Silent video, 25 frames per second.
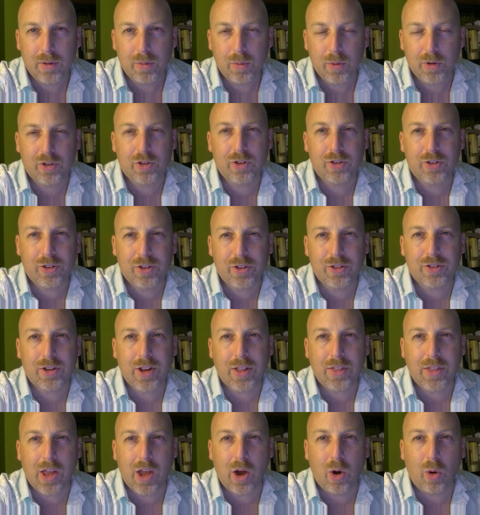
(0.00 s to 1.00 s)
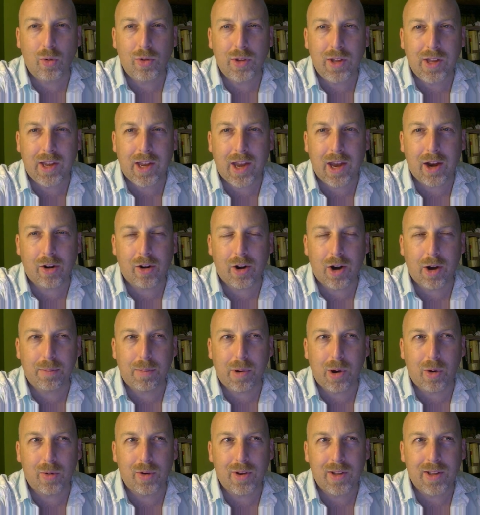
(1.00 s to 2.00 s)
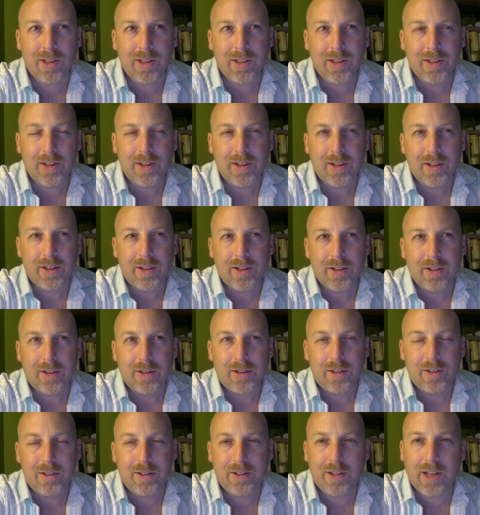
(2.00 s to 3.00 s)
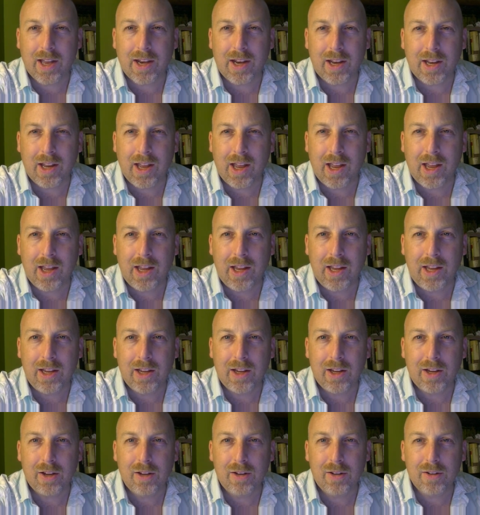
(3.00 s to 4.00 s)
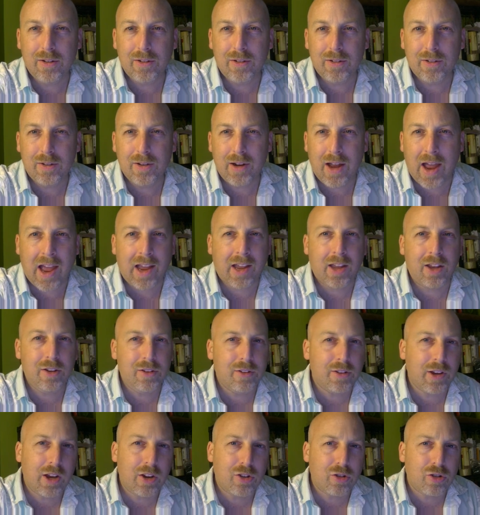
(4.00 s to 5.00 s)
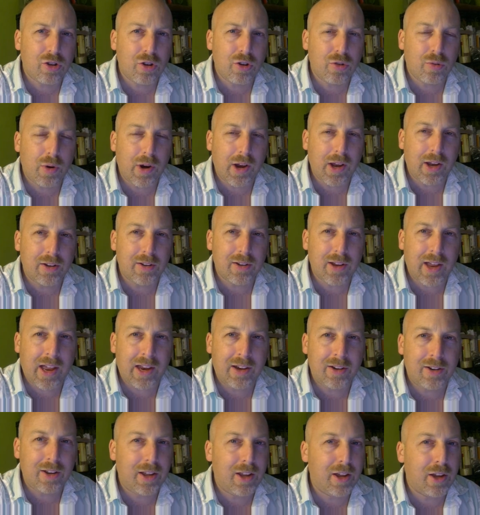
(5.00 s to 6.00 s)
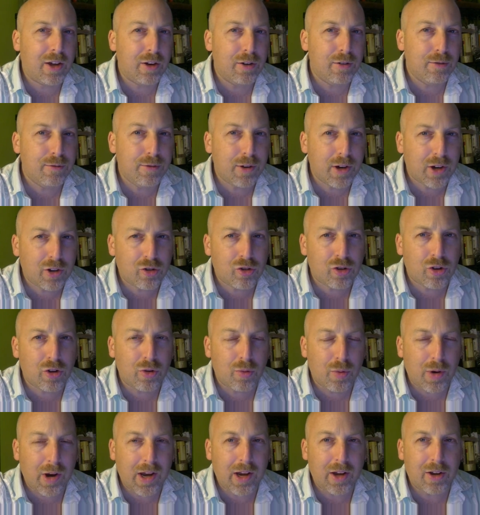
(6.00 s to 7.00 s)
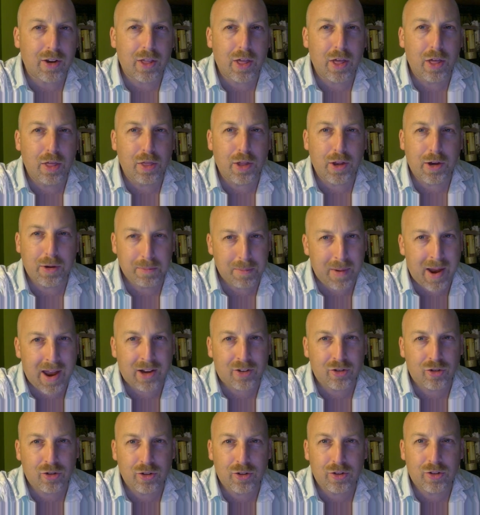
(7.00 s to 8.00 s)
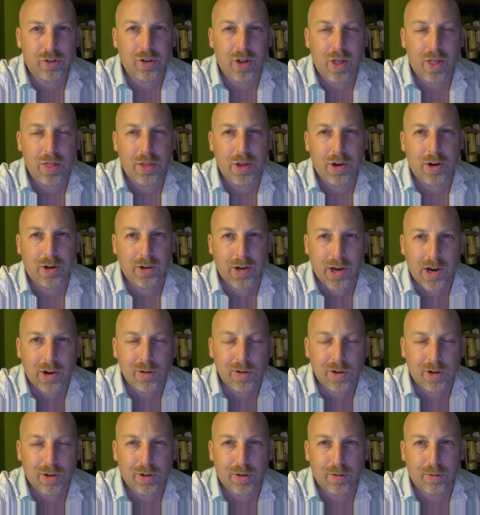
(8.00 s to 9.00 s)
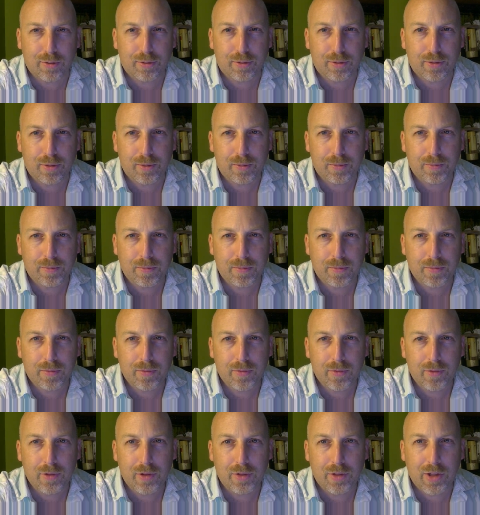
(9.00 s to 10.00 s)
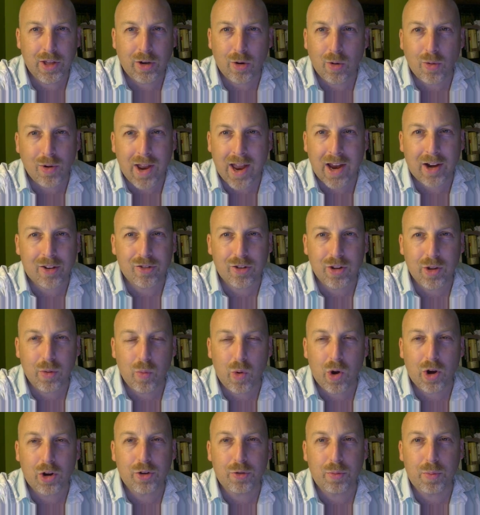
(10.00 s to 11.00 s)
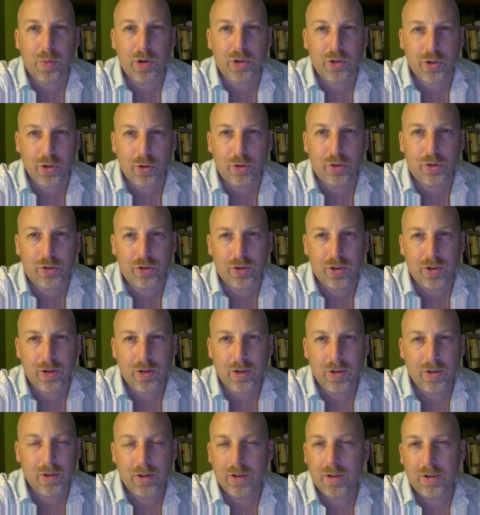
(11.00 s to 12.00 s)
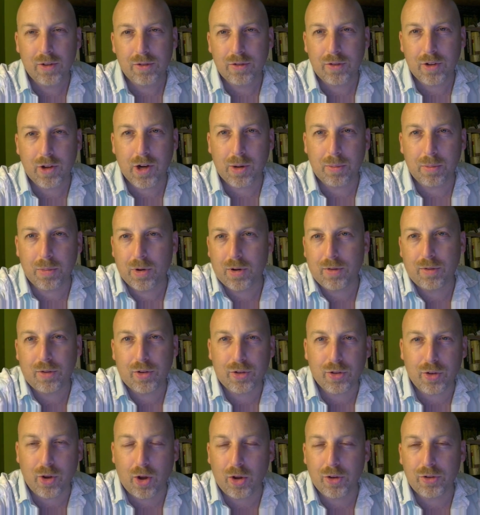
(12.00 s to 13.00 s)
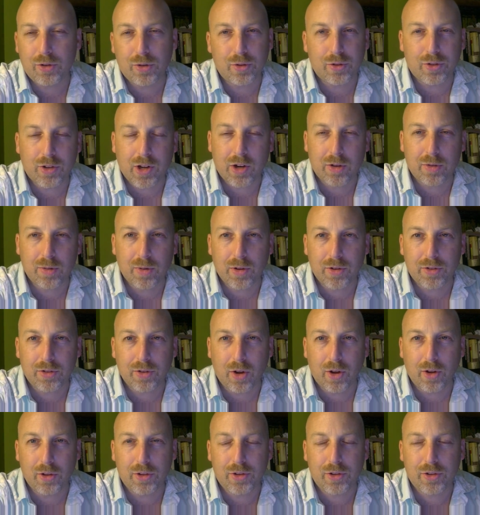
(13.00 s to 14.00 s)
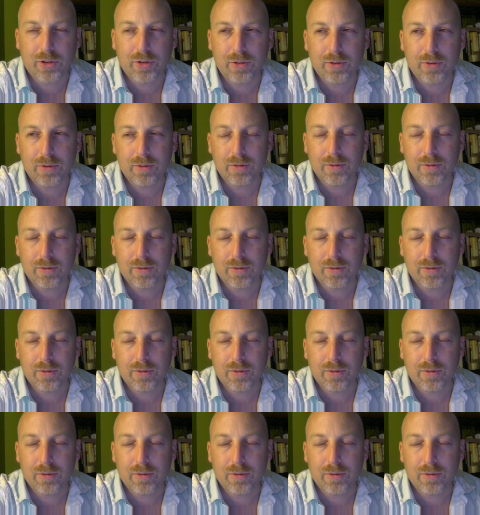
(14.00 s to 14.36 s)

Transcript: which is to say they only care about getting a accusation rate and a conviction rate that matches their narrative. They don't actually want to reduce the number of assaults or sexual assaults.